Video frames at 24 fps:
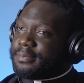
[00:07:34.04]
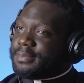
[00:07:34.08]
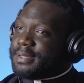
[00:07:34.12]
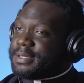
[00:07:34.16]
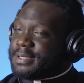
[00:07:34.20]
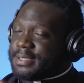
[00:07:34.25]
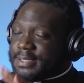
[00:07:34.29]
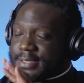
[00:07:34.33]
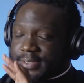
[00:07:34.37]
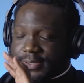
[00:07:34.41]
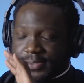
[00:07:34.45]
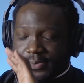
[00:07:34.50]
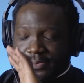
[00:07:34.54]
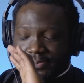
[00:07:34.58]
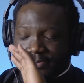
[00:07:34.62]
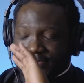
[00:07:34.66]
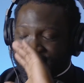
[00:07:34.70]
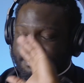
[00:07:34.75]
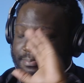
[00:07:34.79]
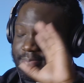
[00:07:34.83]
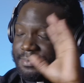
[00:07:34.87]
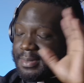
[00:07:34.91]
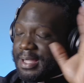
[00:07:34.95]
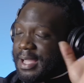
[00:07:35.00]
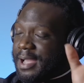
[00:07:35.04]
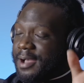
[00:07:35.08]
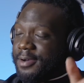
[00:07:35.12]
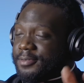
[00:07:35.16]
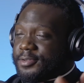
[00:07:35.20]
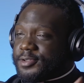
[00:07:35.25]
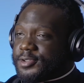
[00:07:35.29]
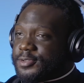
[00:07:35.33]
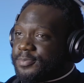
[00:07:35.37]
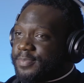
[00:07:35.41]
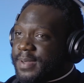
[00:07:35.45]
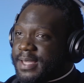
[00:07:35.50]
this is out
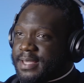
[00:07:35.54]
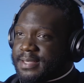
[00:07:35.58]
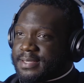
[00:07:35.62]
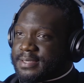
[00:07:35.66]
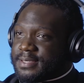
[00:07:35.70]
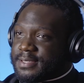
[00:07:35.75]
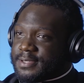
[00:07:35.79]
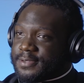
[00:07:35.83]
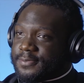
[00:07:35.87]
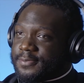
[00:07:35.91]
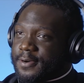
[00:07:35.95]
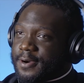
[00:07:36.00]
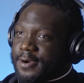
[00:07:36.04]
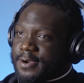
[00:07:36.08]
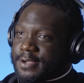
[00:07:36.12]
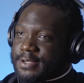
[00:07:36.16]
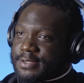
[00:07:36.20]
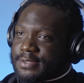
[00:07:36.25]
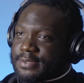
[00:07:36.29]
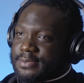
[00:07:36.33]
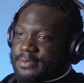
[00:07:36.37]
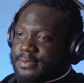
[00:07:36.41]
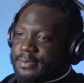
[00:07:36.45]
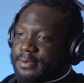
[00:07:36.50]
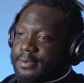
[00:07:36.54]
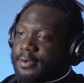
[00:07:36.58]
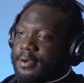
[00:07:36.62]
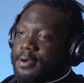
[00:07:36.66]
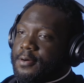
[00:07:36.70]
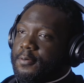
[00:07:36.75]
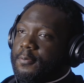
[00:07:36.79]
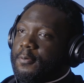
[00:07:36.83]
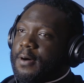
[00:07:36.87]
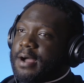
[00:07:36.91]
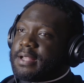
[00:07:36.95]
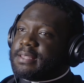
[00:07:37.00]
of space as far as
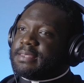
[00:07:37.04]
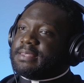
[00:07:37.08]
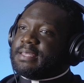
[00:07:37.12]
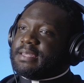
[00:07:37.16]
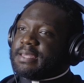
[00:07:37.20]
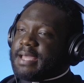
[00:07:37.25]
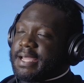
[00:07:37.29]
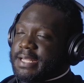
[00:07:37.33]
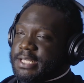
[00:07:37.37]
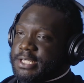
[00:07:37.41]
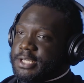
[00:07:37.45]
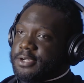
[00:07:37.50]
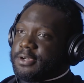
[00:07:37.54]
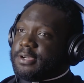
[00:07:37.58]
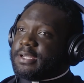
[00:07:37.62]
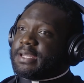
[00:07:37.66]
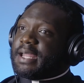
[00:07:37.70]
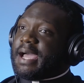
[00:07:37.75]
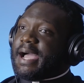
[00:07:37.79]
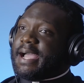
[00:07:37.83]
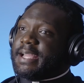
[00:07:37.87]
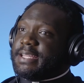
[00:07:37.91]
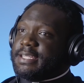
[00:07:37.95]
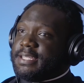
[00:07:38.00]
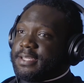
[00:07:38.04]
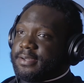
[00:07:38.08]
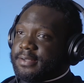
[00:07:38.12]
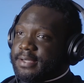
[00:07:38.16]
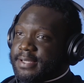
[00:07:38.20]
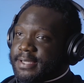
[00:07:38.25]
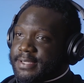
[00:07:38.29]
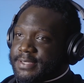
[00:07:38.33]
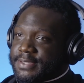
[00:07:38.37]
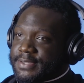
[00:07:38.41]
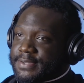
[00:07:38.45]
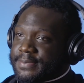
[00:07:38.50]
what the Nigerian ideal
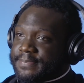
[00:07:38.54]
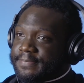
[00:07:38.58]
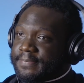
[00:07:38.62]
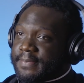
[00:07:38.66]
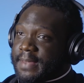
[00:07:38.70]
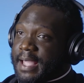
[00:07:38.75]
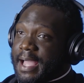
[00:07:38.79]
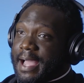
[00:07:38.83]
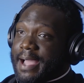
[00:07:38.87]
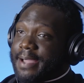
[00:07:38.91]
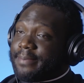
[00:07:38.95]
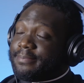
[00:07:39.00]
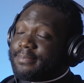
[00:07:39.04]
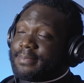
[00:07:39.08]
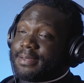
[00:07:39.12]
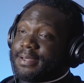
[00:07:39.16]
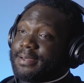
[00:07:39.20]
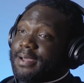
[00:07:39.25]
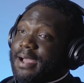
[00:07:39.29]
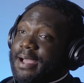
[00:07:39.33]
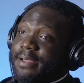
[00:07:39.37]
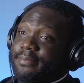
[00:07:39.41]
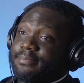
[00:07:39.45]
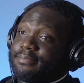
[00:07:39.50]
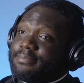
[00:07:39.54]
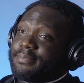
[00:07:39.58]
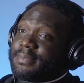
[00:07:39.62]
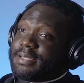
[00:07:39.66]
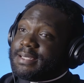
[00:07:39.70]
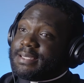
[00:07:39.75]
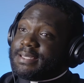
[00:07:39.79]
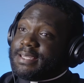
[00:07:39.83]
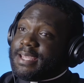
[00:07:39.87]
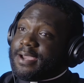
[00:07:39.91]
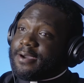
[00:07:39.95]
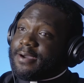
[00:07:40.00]
is. I
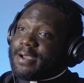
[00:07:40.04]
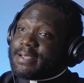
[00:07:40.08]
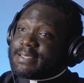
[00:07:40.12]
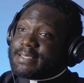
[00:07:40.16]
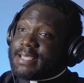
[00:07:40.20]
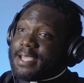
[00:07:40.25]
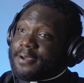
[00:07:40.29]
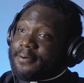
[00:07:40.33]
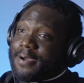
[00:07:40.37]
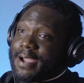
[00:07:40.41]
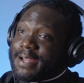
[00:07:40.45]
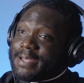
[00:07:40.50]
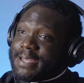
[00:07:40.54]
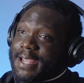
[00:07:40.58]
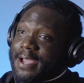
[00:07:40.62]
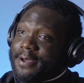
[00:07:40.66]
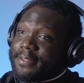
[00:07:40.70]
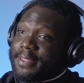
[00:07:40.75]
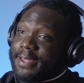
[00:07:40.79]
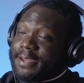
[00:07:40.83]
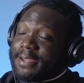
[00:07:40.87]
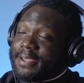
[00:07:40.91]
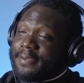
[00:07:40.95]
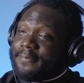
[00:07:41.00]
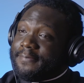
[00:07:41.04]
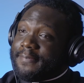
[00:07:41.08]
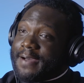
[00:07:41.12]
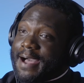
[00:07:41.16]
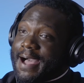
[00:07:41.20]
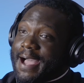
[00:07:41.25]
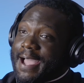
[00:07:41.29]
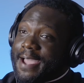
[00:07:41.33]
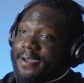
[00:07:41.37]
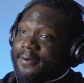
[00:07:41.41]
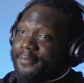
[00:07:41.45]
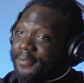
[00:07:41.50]
dare I say right now that if
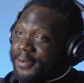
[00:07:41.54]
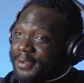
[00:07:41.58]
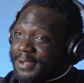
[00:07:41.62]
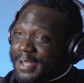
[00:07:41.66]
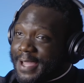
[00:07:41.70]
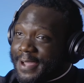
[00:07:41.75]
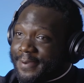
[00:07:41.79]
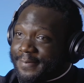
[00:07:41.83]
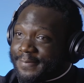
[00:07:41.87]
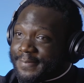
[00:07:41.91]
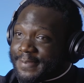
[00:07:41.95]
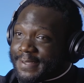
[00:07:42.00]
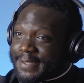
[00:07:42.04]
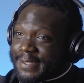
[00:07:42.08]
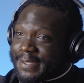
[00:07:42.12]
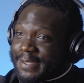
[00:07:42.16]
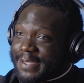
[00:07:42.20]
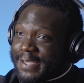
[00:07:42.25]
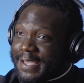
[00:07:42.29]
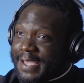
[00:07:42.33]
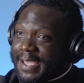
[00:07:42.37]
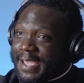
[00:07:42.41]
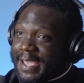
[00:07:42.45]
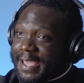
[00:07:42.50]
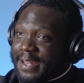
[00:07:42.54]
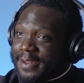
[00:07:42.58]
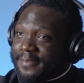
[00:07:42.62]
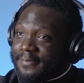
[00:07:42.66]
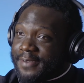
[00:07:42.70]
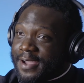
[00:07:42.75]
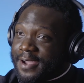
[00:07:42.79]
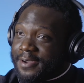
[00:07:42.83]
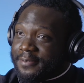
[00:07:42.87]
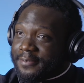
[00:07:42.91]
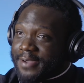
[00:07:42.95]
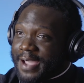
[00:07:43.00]
I ever left, mm-hmm. and if
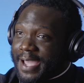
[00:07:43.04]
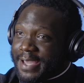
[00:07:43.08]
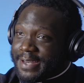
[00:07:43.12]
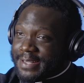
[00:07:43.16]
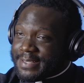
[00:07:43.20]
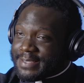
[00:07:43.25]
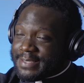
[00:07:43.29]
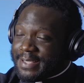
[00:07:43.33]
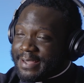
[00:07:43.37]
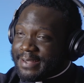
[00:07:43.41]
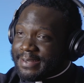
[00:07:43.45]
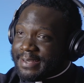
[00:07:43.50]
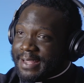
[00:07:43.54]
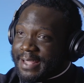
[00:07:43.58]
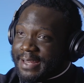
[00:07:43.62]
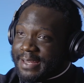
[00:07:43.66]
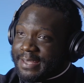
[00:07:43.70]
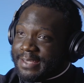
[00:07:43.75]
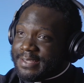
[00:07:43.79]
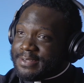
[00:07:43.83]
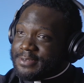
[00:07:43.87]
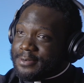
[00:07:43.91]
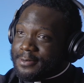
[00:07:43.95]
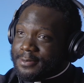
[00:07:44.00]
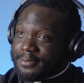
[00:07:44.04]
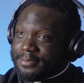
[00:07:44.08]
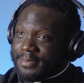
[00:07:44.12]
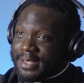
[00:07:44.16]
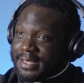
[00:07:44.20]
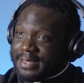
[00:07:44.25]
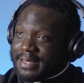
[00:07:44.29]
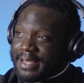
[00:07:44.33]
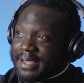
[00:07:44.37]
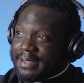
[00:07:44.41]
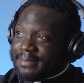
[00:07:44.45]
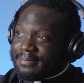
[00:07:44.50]
I ever had a son and he told me
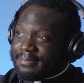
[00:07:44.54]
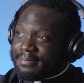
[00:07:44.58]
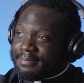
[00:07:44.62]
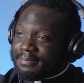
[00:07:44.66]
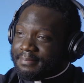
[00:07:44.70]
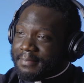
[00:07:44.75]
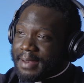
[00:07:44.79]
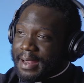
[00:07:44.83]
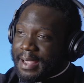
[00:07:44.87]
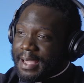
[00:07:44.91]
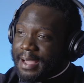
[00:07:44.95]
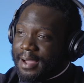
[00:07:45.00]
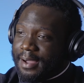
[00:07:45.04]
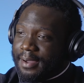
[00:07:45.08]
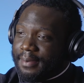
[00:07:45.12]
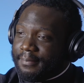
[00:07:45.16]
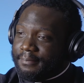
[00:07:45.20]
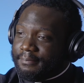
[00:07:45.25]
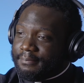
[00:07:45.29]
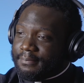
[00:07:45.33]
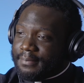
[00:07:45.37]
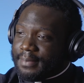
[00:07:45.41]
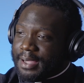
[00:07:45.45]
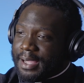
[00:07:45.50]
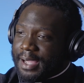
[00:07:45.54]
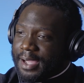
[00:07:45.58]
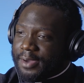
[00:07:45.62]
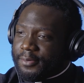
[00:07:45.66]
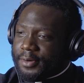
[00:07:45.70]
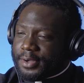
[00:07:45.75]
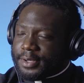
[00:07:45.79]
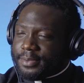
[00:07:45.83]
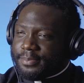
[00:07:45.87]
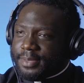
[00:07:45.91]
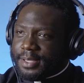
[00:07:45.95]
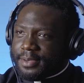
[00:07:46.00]
that I
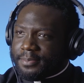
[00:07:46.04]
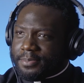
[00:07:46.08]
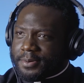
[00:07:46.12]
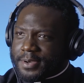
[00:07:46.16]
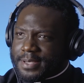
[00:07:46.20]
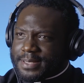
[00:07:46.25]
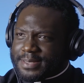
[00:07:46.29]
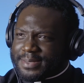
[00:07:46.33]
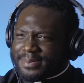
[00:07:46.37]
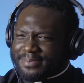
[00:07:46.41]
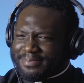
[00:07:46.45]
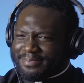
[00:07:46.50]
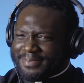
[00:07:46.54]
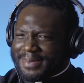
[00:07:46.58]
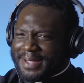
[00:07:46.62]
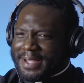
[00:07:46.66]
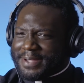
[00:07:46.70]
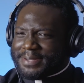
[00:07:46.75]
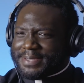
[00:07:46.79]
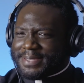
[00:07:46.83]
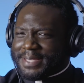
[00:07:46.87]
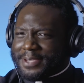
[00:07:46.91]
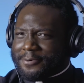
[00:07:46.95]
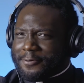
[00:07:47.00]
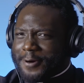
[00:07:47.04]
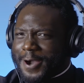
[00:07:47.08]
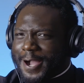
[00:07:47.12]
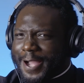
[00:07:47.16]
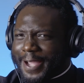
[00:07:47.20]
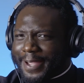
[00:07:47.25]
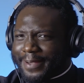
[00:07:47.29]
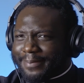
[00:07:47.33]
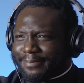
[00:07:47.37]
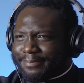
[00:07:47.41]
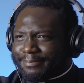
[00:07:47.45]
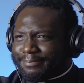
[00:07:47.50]
want to be a priest, I'd say,
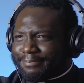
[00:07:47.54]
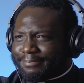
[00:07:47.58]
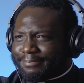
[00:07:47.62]
why?